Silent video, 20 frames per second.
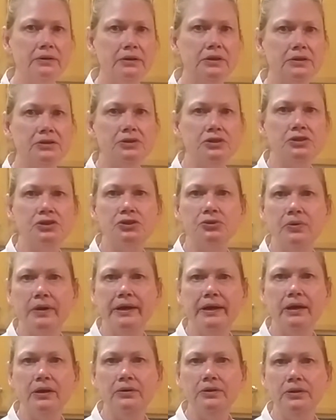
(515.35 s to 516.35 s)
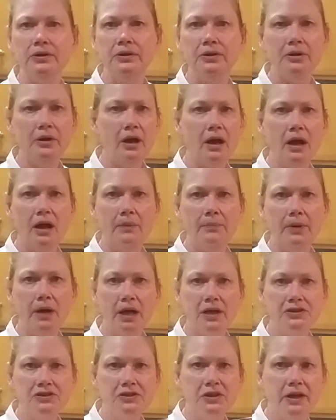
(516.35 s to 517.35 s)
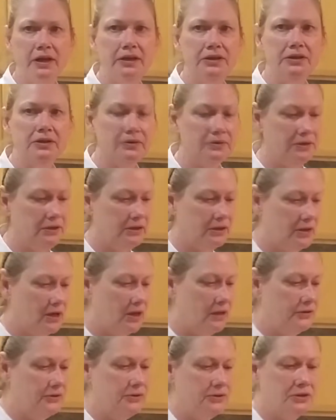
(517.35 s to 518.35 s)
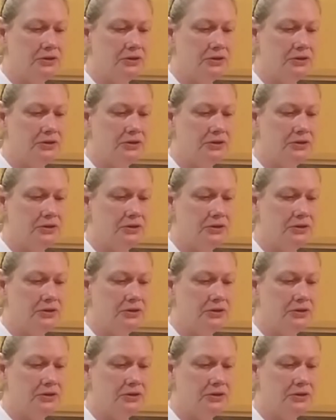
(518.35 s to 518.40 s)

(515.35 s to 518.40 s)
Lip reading: You can just strain out your pasta, and you don't need a colander.